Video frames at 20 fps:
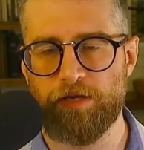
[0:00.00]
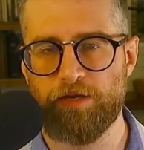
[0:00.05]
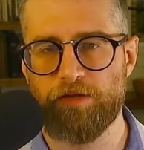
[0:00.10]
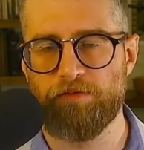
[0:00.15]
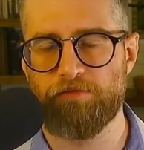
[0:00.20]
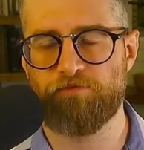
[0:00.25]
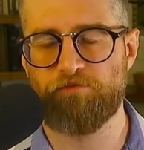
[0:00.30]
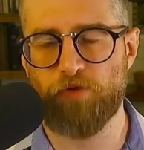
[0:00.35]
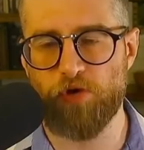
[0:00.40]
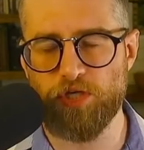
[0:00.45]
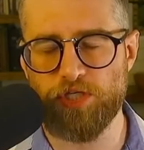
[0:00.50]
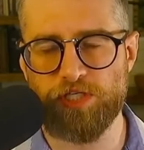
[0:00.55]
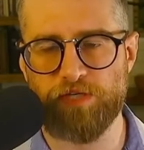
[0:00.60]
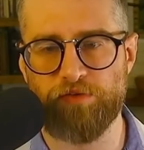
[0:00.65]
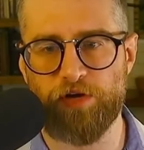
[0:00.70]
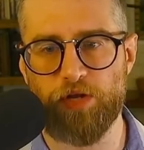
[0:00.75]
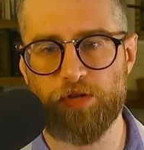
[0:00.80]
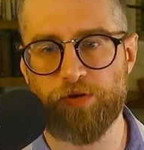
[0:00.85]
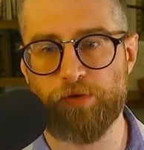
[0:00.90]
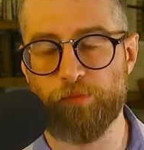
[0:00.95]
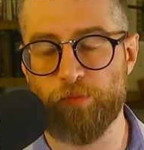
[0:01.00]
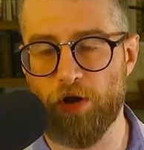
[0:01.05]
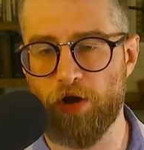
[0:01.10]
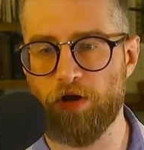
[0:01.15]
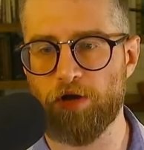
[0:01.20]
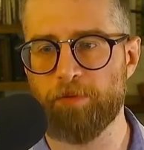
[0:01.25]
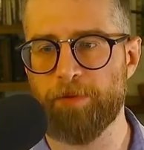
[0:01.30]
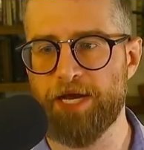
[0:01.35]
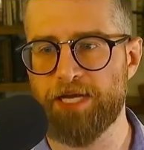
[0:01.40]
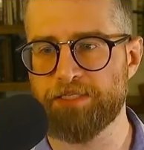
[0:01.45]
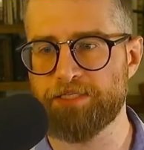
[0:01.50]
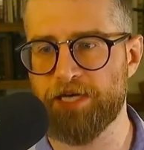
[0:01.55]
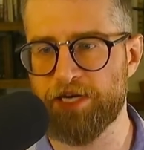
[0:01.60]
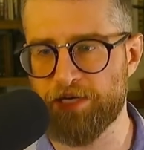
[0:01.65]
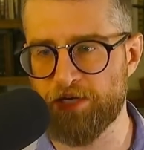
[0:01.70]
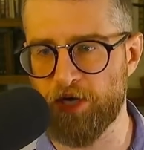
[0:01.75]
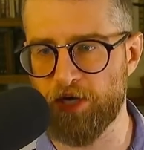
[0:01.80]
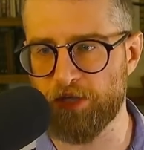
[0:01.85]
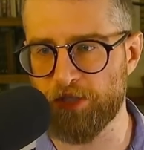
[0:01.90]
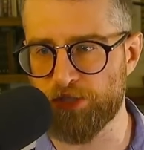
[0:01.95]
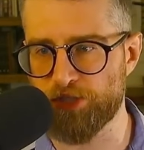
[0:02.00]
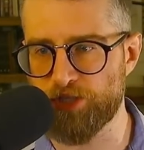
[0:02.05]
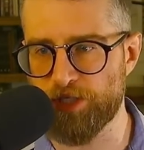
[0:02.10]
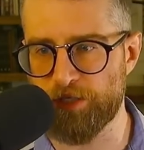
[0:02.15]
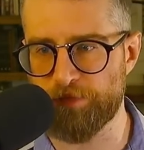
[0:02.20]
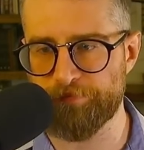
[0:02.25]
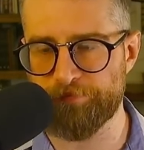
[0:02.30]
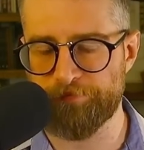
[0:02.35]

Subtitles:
First of all, they're wrong about technology.